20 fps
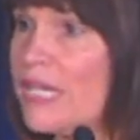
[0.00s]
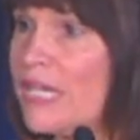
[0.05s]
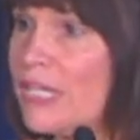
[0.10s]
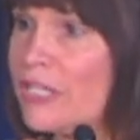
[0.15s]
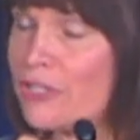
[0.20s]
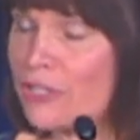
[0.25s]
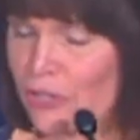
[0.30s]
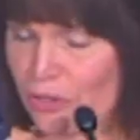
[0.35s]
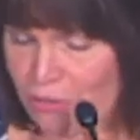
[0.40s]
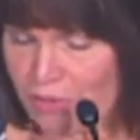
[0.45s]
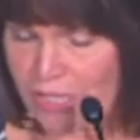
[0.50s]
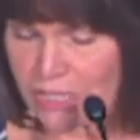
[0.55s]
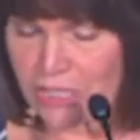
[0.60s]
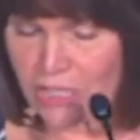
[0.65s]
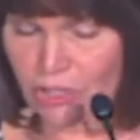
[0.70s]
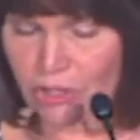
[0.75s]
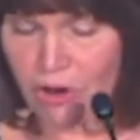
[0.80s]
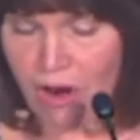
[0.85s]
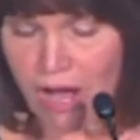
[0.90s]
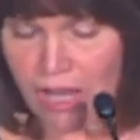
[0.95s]
need to do this
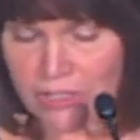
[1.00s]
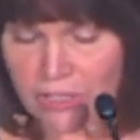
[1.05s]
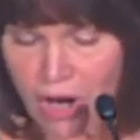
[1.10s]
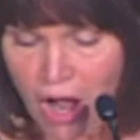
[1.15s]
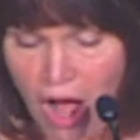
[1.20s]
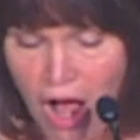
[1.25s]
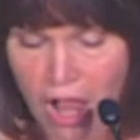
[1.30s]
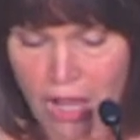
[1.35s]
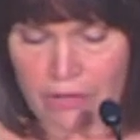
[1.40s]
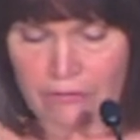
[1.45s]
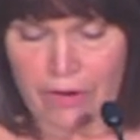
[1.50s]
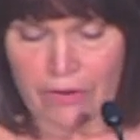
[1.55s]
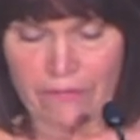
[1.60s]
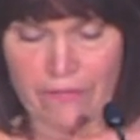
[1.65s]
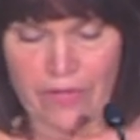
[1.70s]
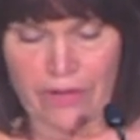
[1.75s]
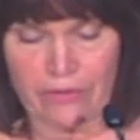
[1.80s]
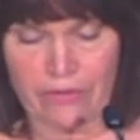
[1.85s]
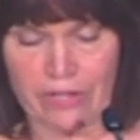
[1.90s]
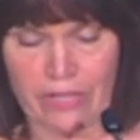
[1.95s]
across all of our
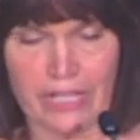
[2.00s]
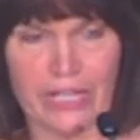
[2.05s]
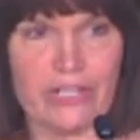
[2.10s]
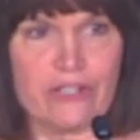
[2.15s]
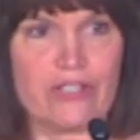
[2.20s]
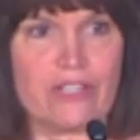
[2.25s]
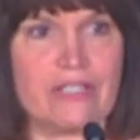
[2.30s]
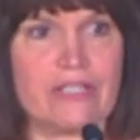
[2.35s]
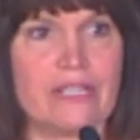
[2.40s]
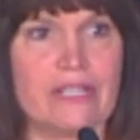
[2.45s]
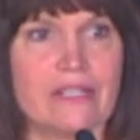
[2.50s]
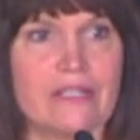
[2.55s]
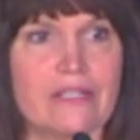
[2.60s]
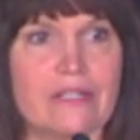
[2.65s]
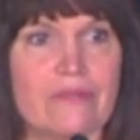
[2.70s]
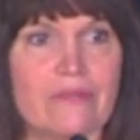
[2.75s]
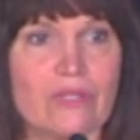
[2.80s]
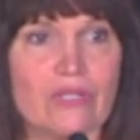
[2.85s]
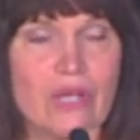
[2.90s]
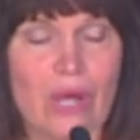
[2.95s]
federal agencies.
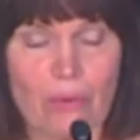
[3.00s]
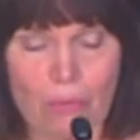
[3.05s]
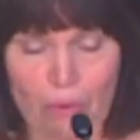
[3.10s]
So I